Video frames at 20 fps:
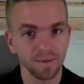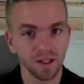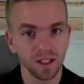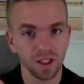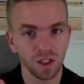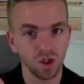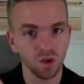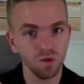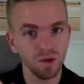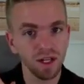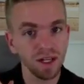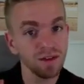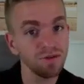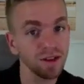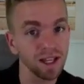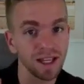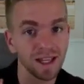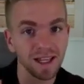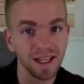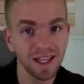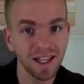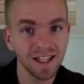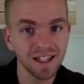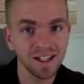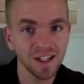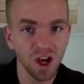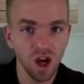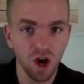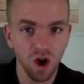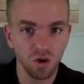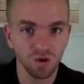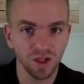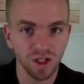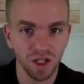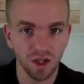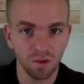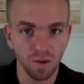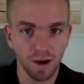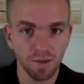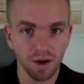You wouldn't even get to
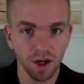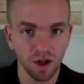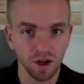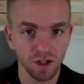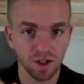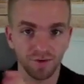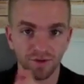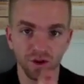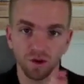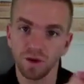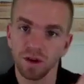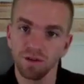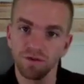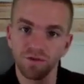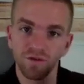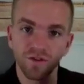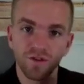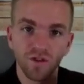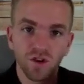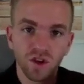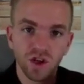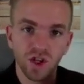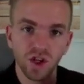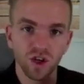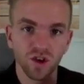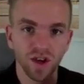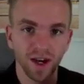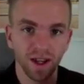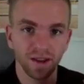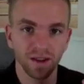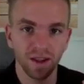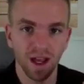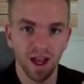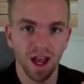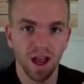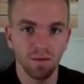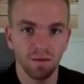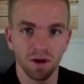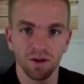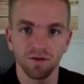hosting webinars if you didn't first create the
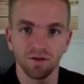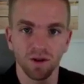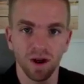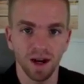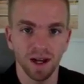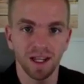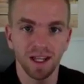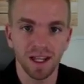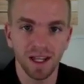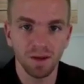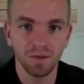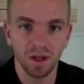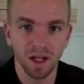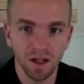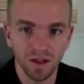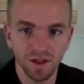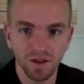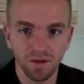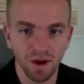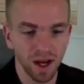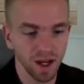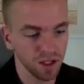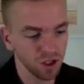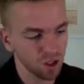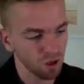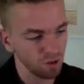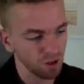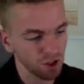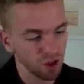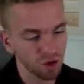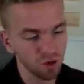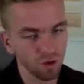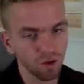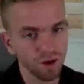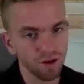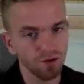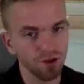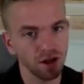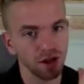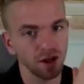habit of writing emails, right? So it's sort
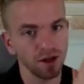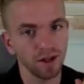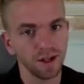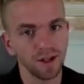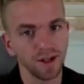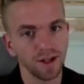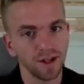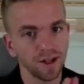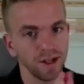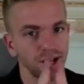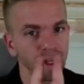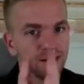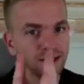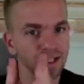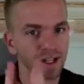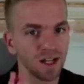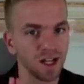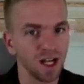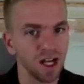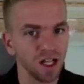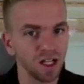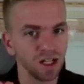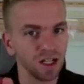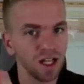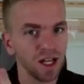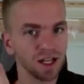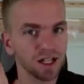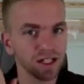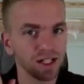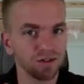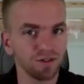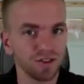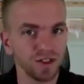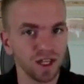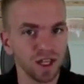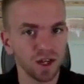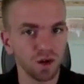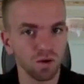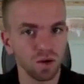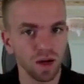of it's a collective
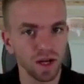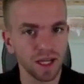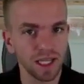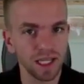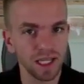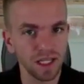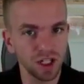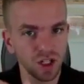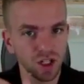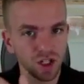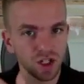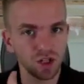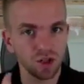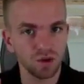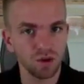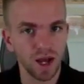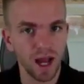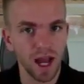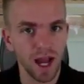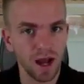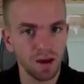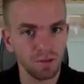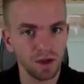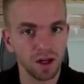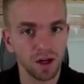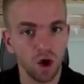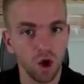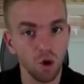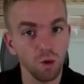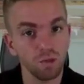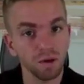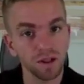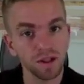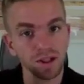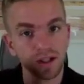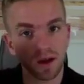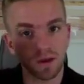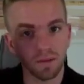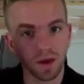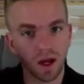thing where each new habit
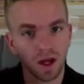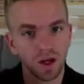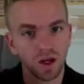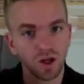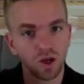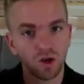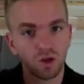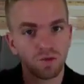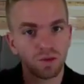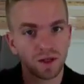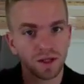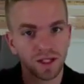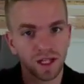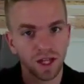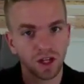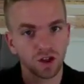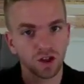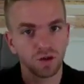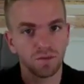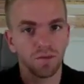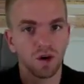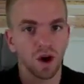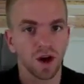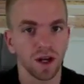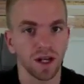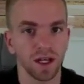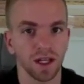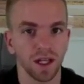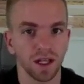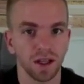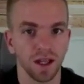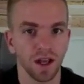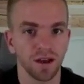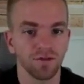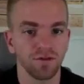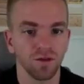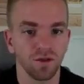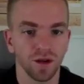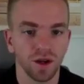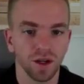opens up a new potential marketing leg
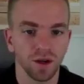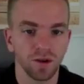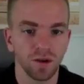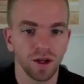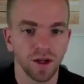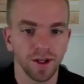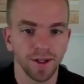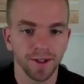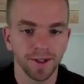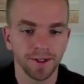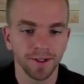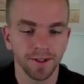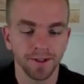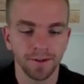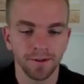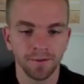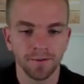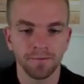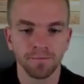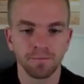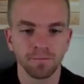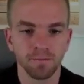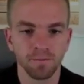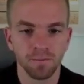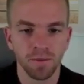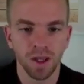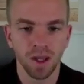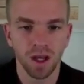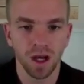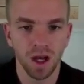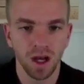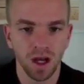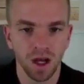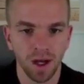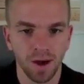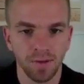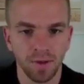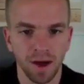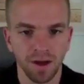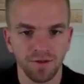for you.
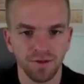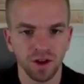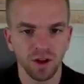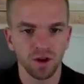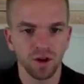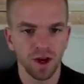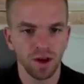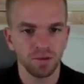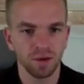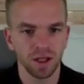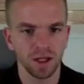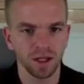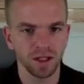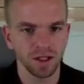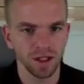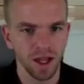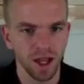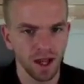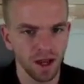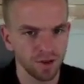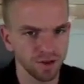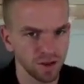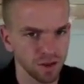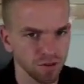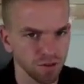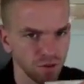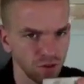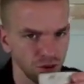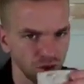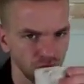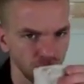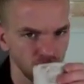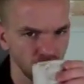I feel great because I have some.